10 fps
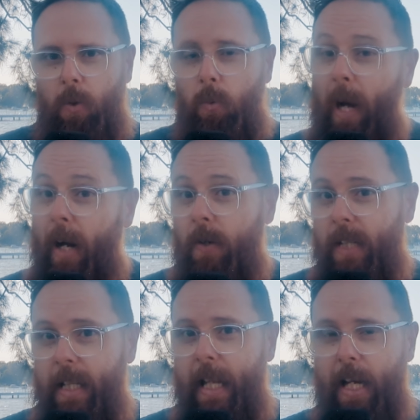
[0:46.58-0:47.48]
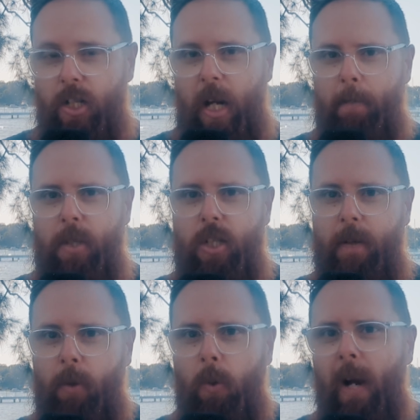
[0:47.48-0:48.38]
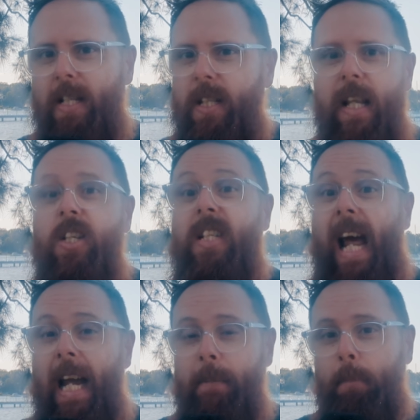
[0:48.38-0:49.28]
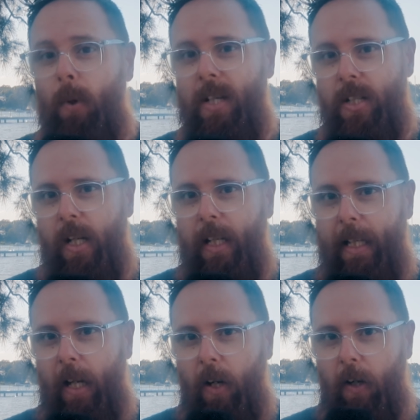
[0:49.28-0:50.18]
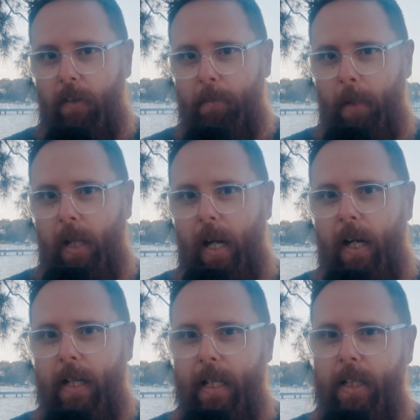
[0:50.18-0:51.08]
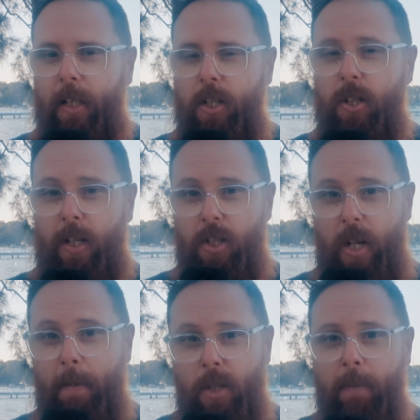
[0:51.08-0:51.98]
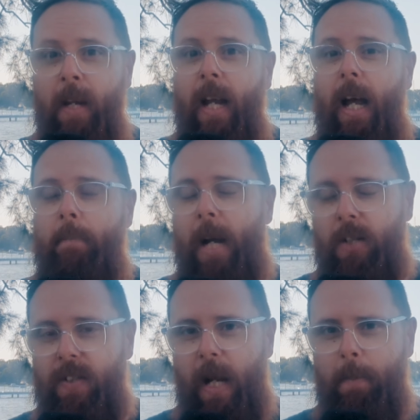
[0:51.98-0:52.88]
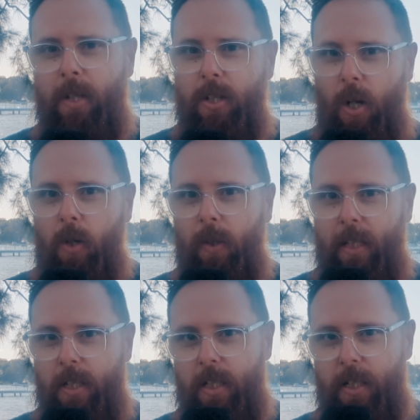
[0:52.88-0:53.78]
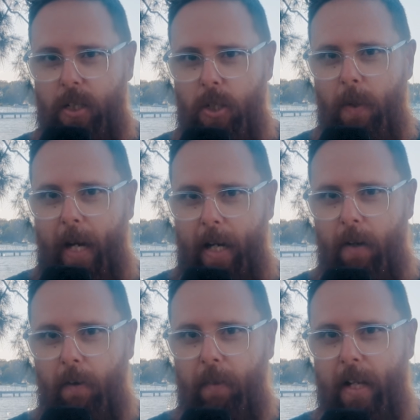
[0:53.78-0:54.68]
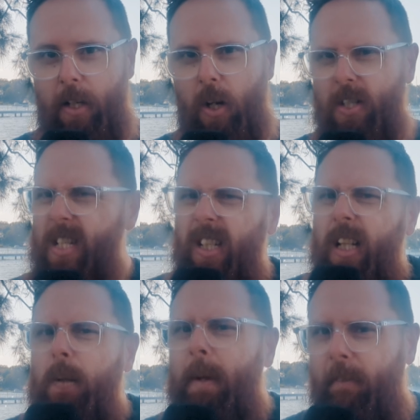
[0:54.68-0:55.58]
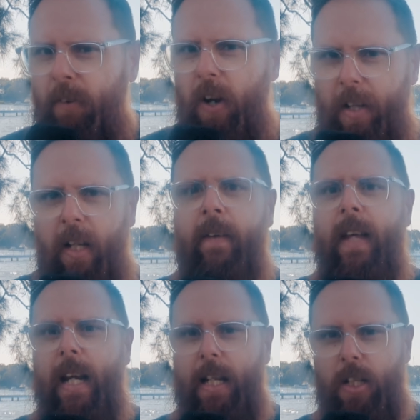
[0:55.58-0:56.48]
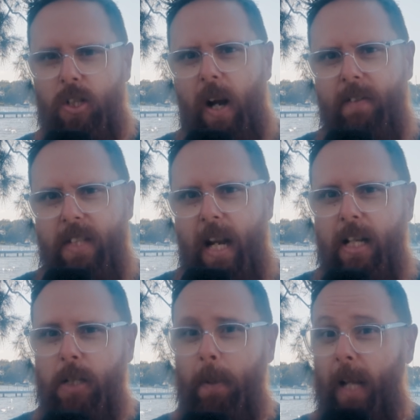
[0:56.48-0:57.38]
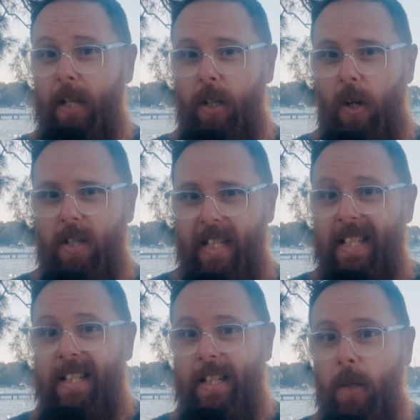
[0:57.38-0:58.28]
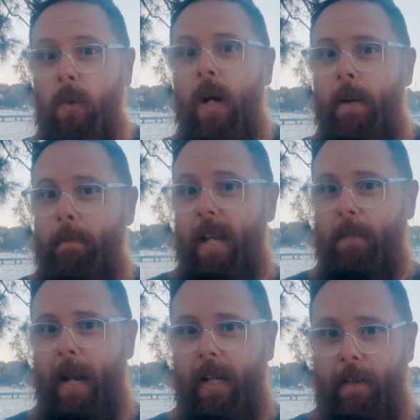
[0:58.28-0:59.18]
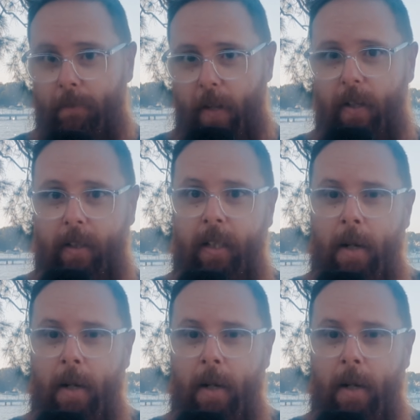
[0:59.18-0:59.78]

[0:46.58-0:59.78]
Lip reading: round in their championship quest. They're just 8 points clear of McLaren in the Constructors' Championship, and Max Verstappen is only 62 ahead of Lando Norris. That's a little bit further in the driver's standings, but Lando Norris is still mathematically very